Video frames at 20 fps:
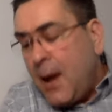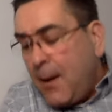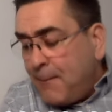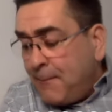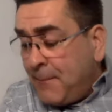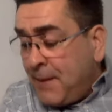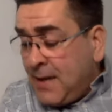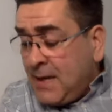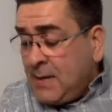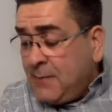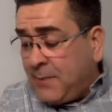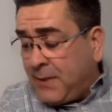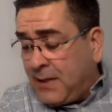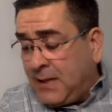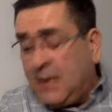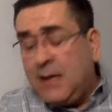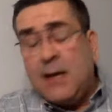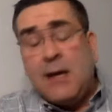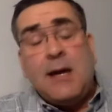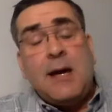
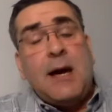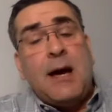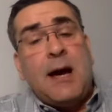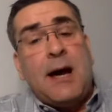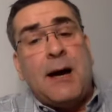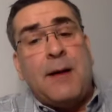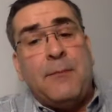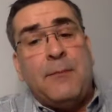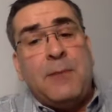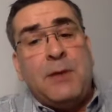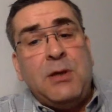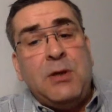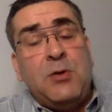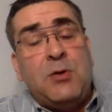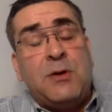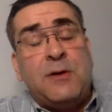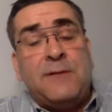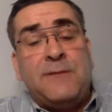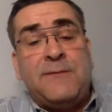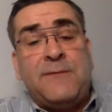Maybe you
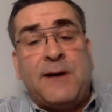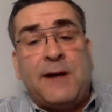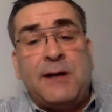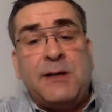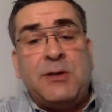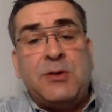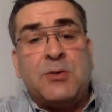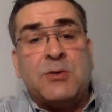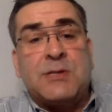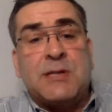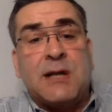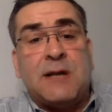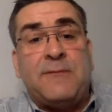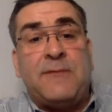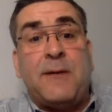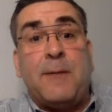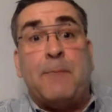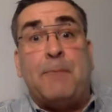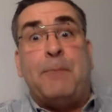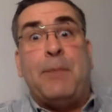can find
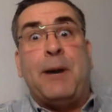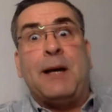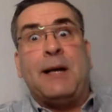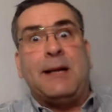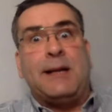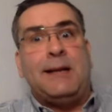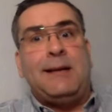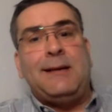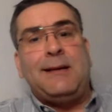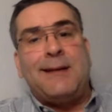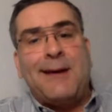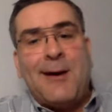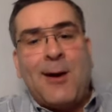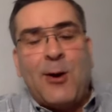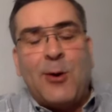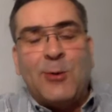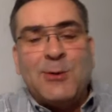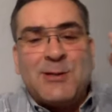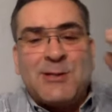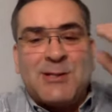yourself a buddy
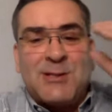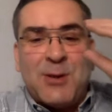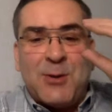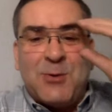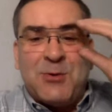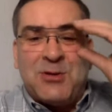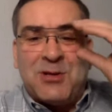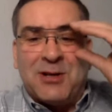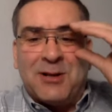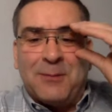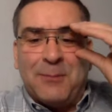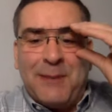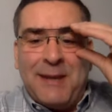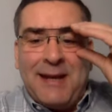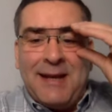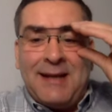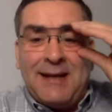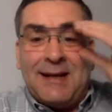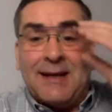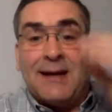on social
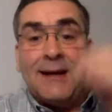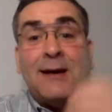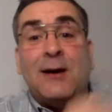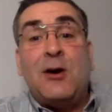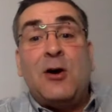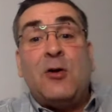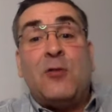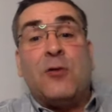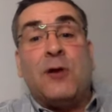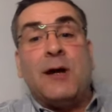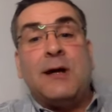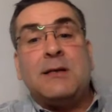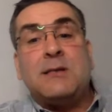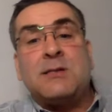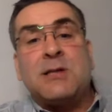media, right?